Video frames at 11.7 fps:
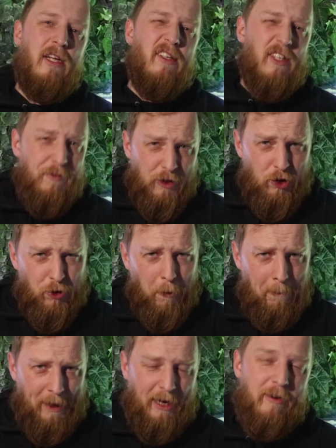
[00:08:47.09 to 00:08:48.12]
So for
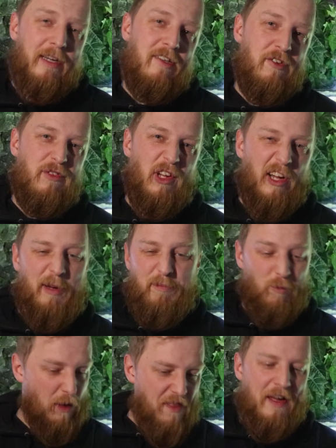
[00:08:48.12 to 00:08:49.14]
short periods of
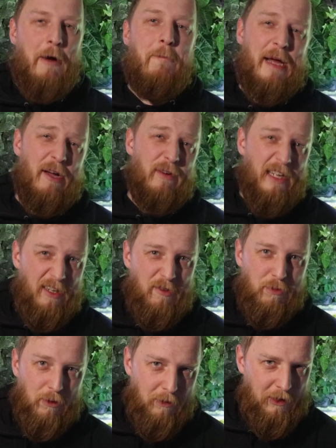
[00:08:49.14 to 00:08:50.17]
time without power, it's
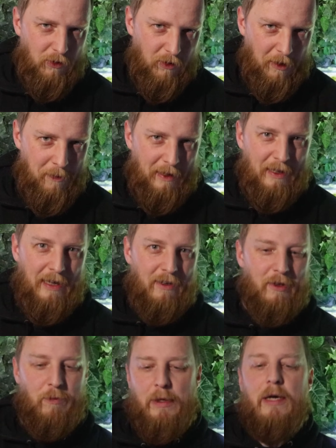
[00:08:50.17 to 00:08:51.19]
probably not going to be the end
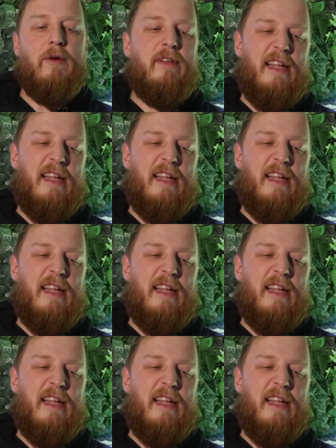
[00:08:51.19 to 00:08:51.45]
of the world.